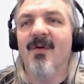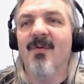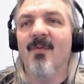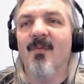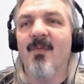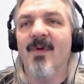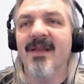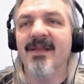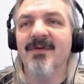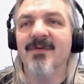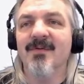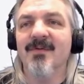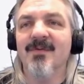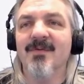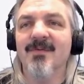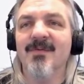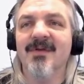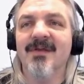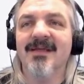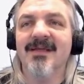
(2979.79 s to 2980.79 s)
When
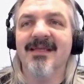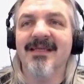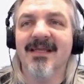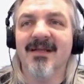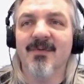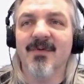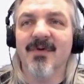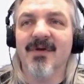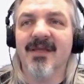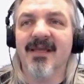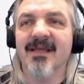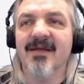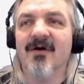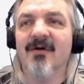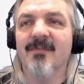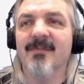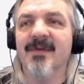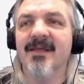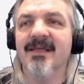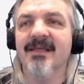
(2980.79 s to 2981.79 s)
you get a working
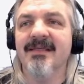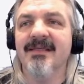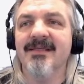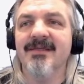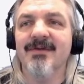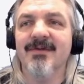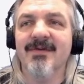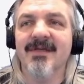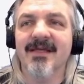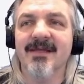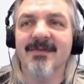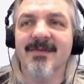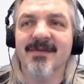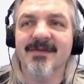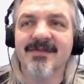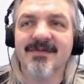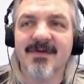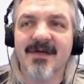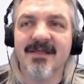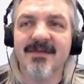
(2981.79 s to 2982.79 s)
copy, you get the
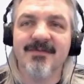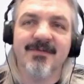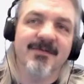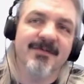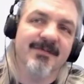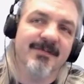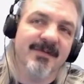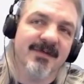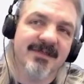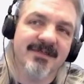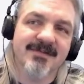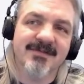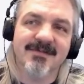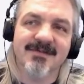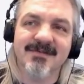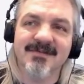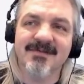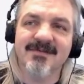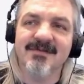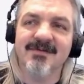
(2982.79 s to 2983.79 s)
straight through from the
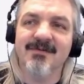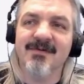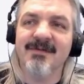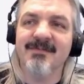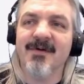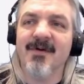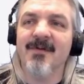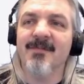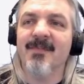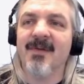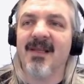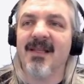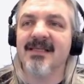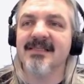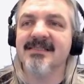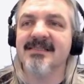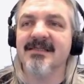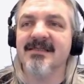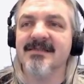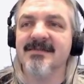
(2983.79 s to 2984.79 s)
repo
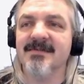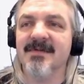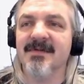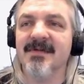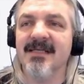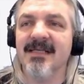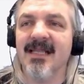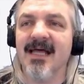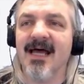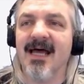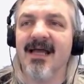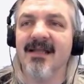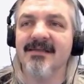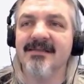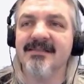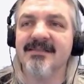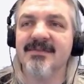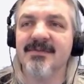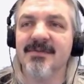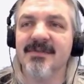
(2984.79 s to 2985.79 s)
plus this very
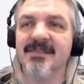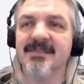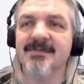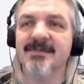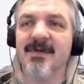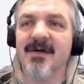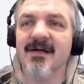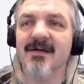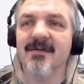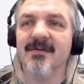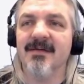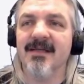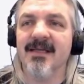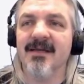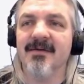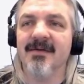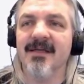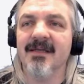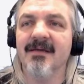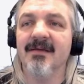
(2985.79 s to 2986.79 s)
large storage file
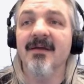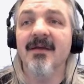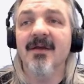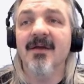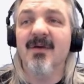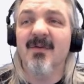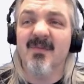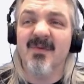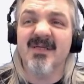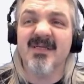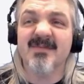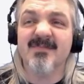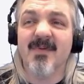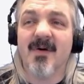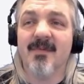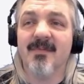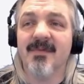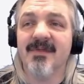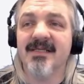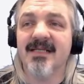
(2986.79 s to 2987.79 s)
area, which is
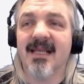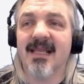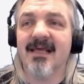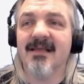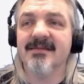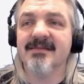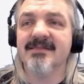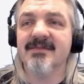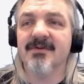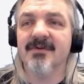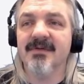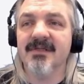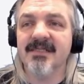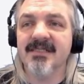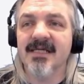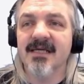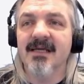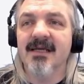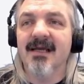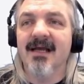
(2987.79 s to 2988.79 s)
probably cloud
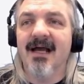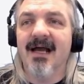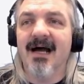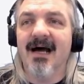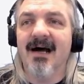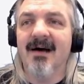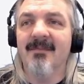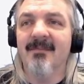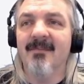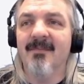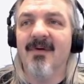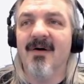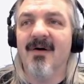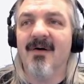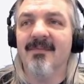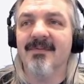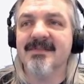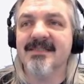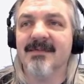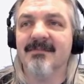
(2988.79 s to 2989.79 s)
storage,
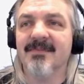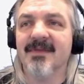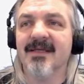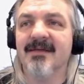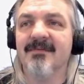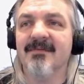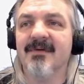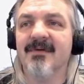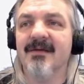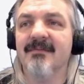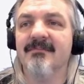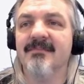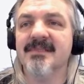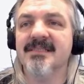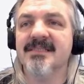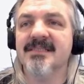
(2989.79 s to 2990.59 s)
of something, right?